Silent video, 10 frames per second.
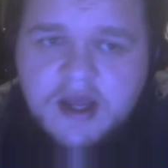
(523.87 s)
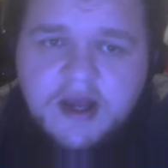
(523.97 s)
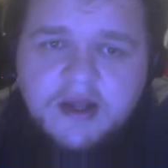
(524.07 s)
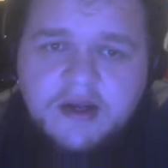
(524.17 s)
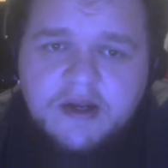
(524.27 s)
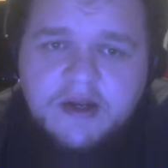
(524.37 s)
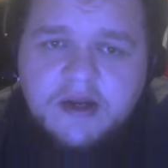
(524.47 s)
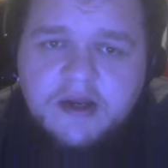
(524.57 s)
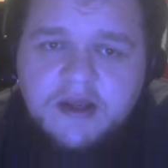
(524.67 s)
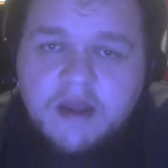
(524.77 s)

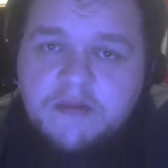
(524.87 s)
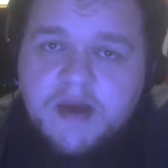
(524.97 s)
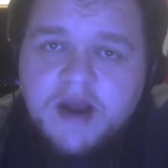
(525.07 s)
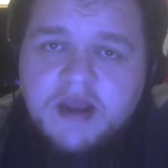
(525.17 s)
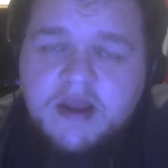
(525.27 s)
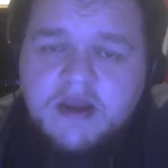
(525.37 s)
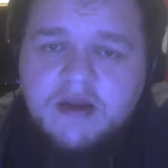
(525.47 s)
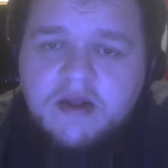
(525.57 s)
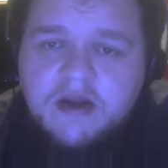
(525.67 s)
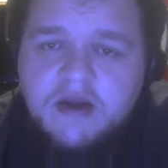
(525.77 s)
and he came back
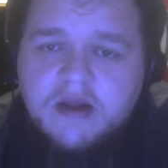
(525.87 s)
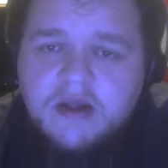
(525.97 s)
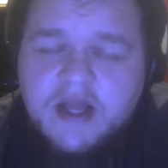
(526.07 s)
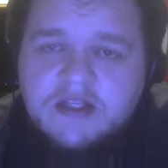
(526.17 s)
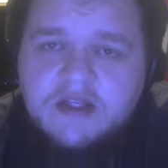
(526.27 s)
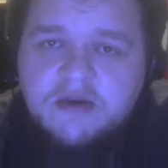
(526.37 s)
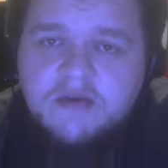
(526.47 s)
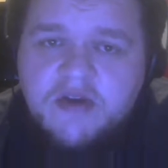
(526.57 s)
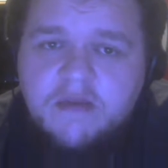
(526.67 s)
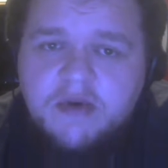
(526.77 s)
last
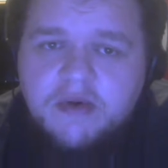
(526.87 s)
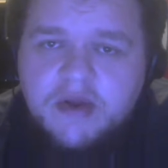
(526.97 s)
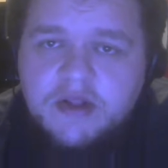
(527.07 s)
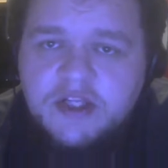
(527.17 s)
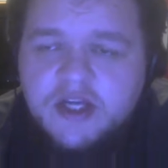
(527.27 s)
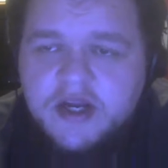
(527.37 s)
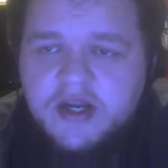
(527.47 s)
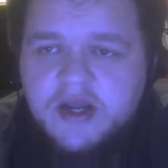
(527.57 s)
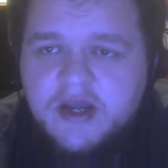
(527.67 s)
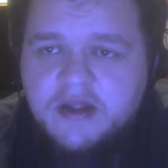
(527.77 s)
November in
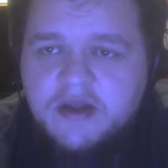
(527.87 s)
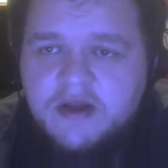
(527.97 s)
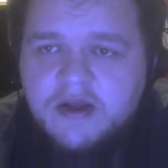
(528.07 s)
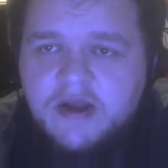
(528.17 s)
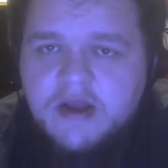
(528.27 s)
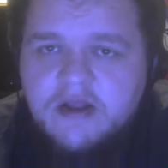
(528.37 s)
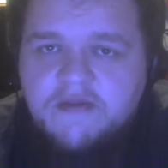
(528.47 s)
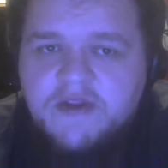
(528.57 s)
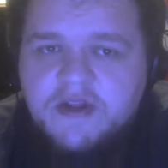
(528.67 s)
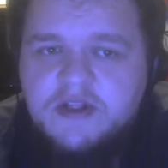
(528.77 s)
China and
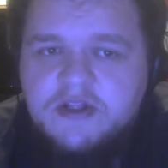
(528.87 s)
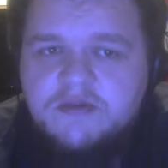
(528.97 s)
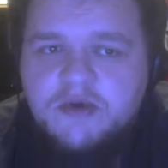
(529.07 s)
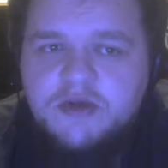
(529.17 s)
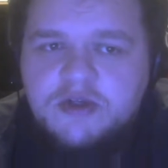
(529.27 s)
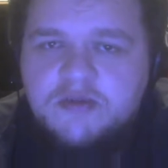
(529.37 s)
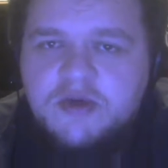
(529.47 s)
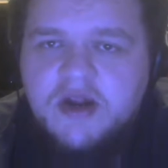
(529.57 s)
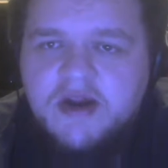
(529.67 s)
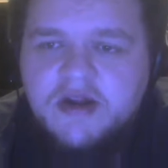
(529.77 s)
defeated Sumuda
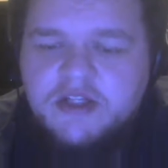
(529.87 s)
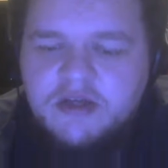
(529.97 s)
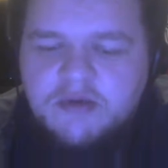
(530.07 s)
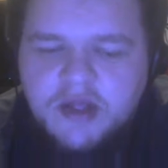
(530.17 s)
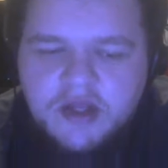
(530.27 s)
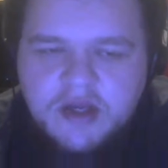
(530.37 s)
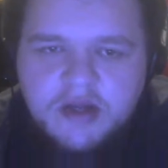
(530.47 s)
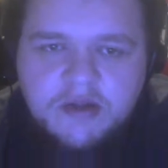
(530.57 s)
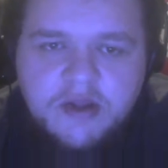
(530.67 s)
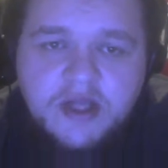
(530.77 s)
Arji with
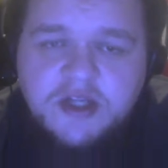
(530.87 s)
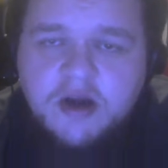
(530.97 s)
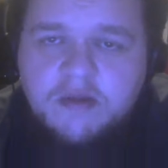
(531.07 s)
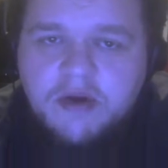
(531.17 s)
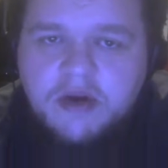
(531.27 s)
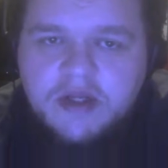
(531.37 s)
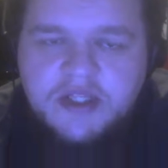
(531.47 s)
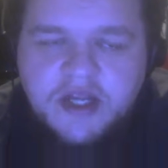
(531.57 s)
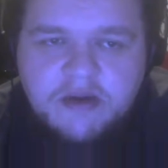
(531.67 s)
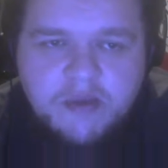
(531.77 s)
a nice armbar in the
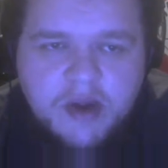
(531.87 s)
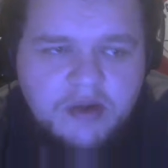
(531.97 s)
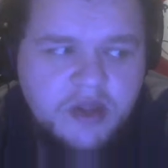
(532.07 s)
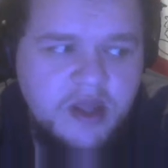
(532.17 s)
2nd round.